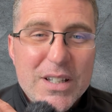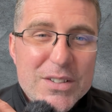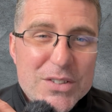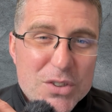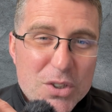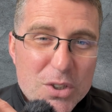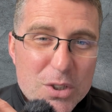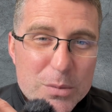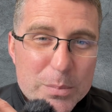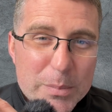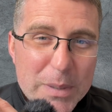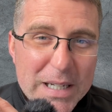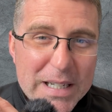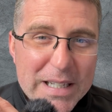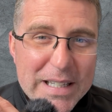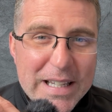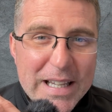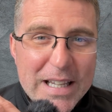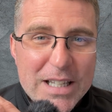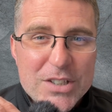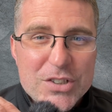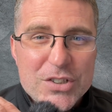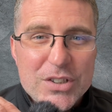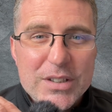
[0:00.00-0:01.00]
certain
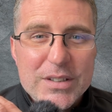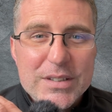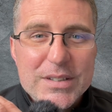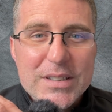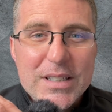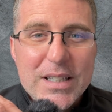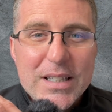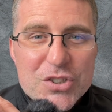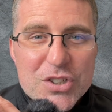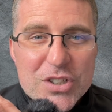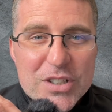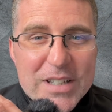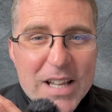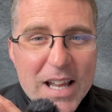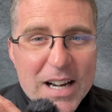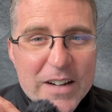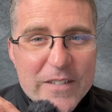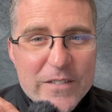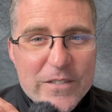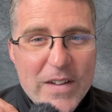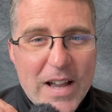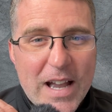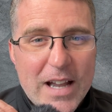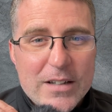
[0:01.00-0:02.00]
medications, genetic
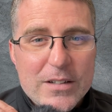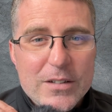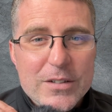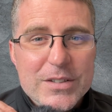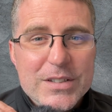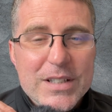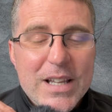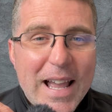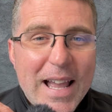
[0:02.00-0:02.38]
factors,